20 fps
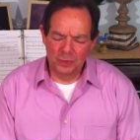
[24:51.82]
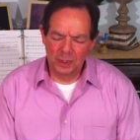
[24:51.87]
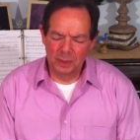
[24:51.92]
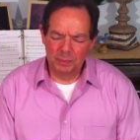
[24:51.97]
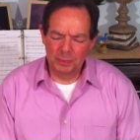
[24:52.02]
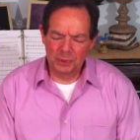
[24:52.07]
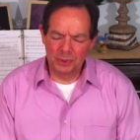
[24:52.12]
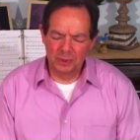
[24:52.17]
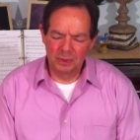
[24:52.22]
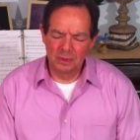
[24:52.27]

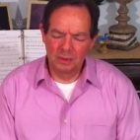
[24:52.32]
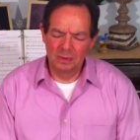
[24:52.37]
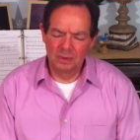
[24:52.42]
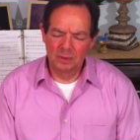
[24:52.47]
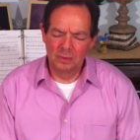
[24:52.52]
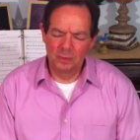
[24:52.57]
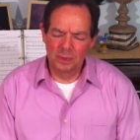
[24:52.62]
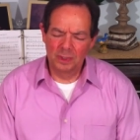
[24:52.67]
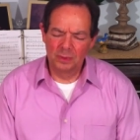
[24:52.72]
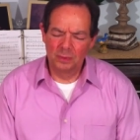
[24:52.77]
Scripture,
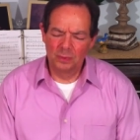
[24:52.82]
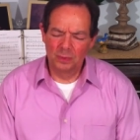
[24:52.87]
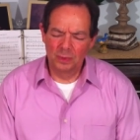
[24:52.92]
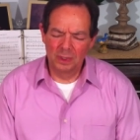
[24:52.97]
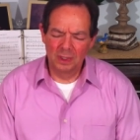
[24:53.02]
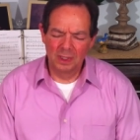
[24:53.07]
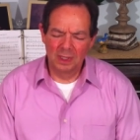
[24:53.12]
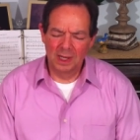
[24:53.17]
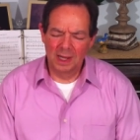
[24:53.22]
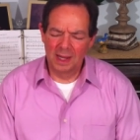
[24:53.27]
we
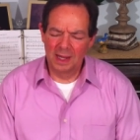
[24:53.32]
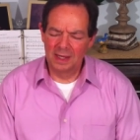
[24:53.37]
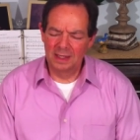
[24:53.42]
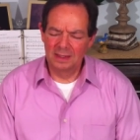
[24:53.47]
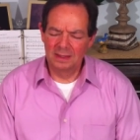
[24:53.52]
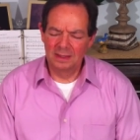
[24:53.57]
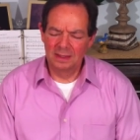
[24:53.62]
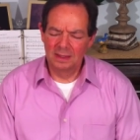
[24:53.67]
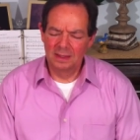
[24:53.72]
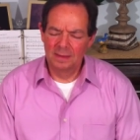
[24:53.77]

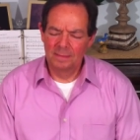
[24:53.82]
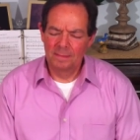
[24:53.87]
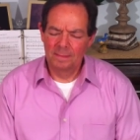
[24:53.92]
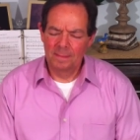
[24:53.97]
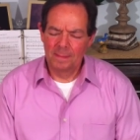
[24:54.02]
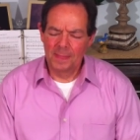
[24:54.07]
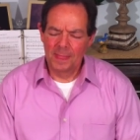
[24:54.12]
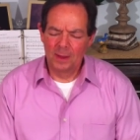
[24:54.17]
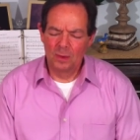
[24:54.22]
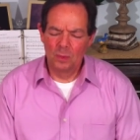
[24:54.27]
realize
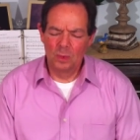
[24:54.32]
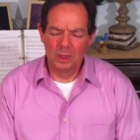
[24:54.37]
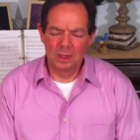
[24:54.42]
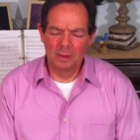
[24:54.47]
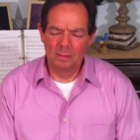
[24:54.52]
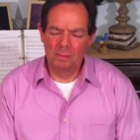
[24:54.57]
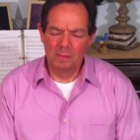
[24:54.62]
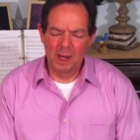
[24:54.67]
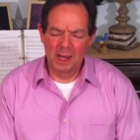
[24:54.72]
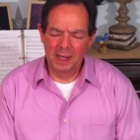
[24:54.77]

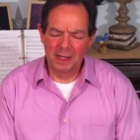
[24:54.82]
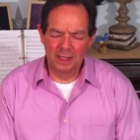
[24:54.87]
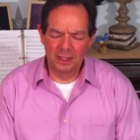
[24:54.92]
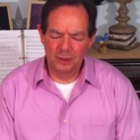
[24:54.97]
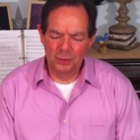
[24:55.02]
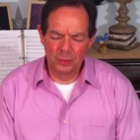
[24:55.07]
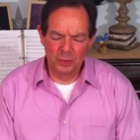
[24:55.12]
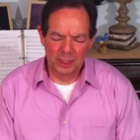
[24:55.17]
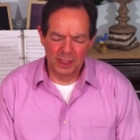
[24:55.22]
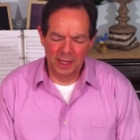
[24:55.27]
what a
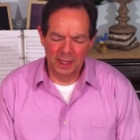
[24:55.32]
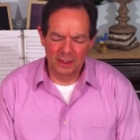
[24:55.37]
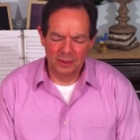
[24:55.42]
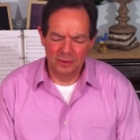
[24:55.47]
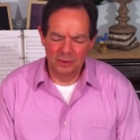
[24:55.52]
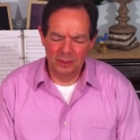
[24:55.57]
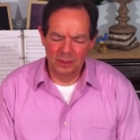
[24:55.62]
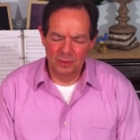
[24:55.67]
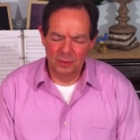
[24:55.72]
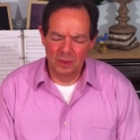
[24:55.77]
mighty
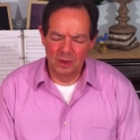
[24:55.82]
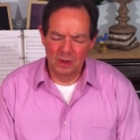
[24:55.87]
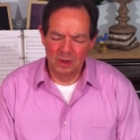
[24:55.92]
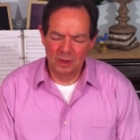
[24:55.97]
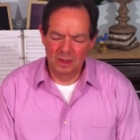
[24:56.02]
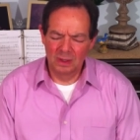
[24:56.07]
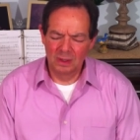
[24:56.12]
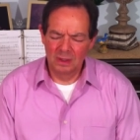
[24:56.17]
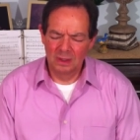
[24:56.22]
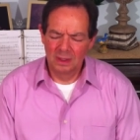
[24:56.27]
creator you
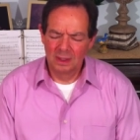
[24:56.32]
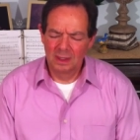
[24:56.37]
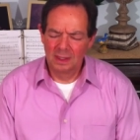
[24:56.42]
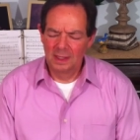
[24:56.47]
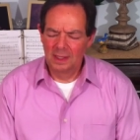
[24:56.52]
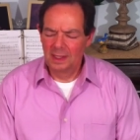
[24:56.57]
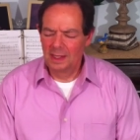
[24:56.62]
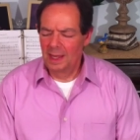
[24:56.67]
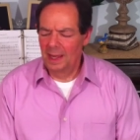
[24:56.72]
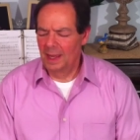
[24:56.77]
are,
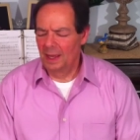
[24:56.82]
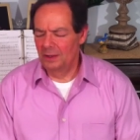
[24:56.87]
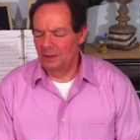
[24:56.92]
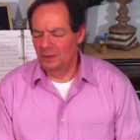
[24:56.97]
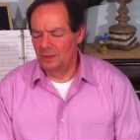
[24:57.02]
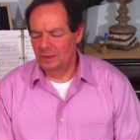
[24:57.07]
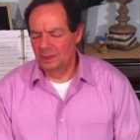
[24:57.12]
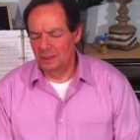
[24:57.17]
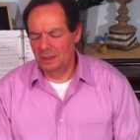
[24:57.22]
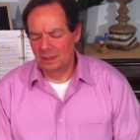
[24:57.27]
how
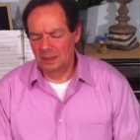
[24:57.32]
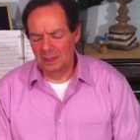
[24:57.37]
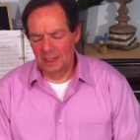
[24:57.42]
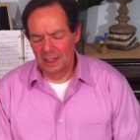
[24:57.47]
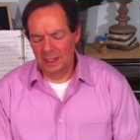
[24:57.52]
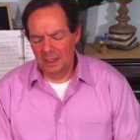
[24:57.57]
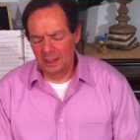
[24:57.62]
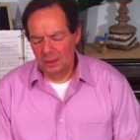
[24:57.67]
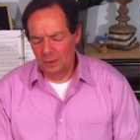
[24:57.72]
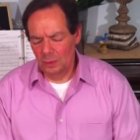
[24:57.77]
you
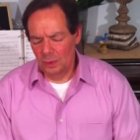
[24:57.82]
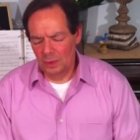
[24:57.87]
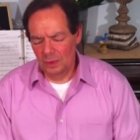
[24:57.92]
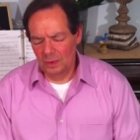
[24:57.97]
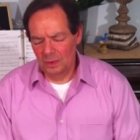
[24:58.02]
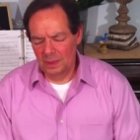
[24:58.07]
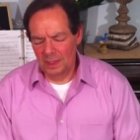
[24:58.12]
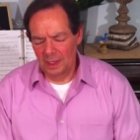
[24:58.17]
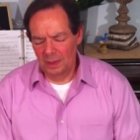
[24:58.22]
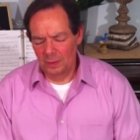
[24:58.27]
sustain the
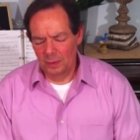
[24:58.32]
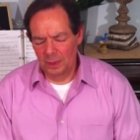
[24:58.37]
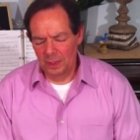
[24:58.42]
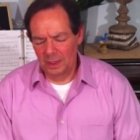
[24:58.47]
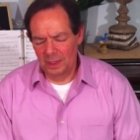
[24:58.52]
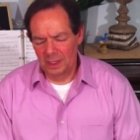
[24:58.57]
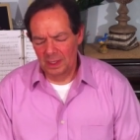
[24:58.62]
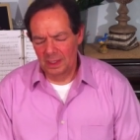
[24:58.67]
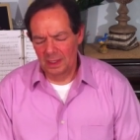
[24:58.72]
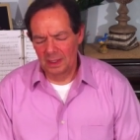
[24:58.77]
world that
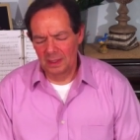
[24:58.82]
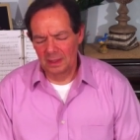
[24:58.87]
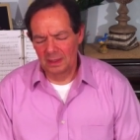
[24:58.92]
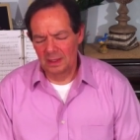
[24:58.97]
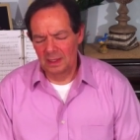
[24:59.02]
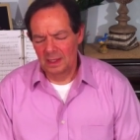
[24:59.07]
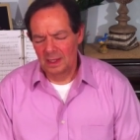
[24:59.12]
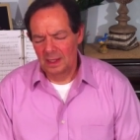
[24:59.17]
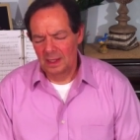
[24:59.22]
we're in,